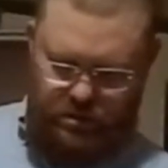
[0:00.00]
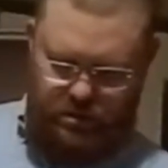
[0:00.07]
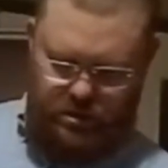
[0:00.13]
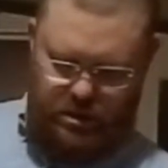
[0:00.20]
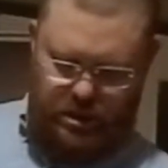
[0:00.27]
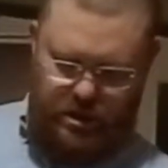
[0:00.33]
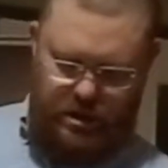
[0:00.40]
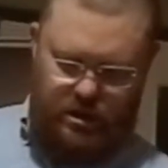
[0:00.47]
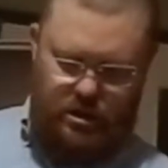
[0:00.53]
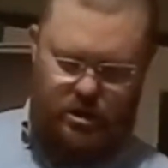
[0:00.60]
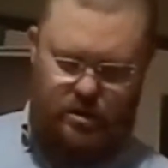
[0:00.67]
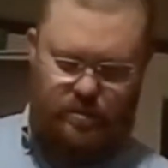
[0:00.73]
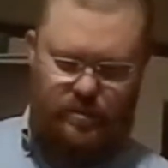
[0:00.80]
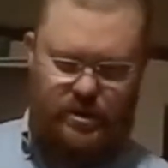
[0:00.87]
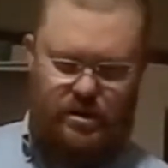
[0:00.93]
And
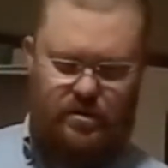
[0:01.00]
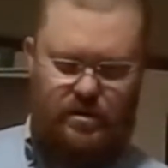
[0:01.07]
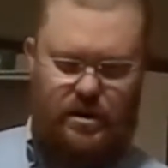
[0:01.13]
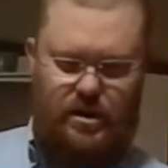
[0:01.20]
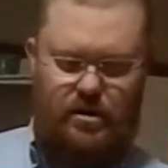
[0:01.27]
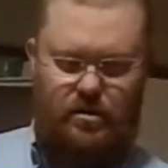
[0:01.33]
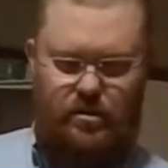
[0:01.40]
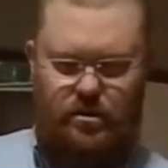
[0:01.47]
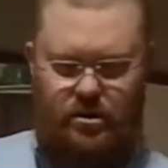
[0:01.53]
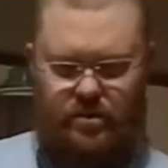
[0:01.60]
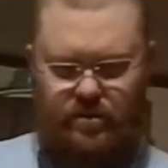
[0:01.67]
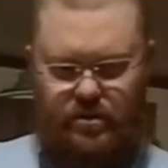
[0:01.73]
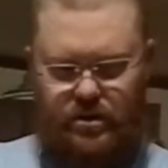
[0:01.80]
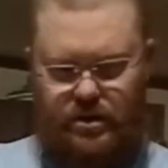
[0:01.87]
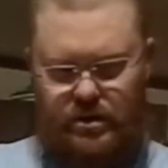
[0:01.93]
dump that right on
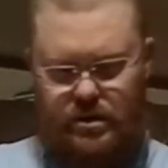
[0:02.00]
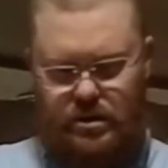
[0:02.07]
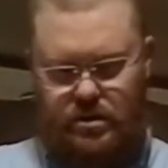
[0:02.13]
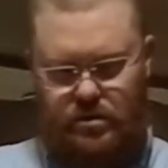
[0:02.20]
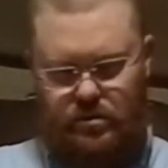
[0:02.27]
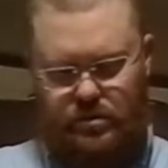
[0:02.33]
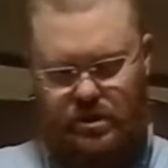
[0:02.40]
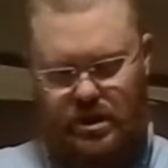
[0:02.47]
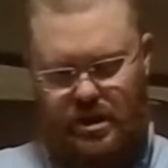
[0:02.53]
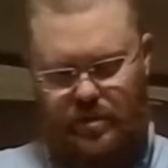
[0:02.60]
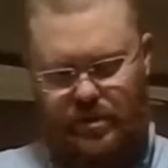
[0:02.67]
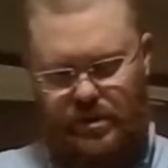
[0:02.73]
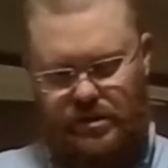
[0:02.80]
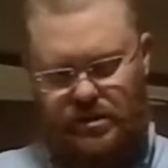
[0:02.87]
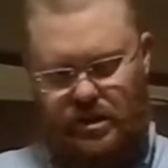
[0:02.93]
over in on top
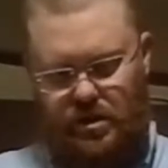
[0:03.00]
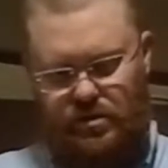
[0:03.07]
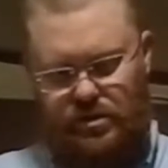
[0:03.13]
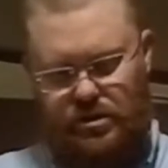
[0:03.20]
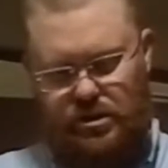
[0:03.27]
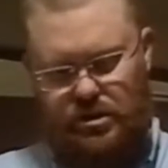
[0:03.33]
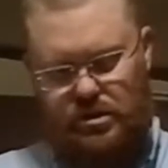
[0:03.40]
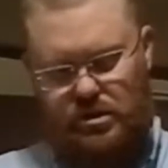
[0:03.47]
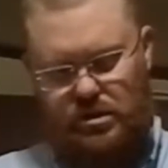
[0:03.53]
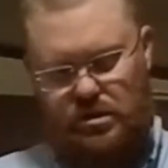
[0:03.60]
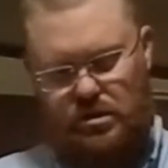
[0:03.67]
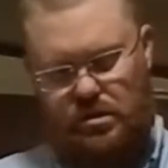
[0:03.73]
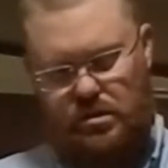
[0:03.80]
of the sausages,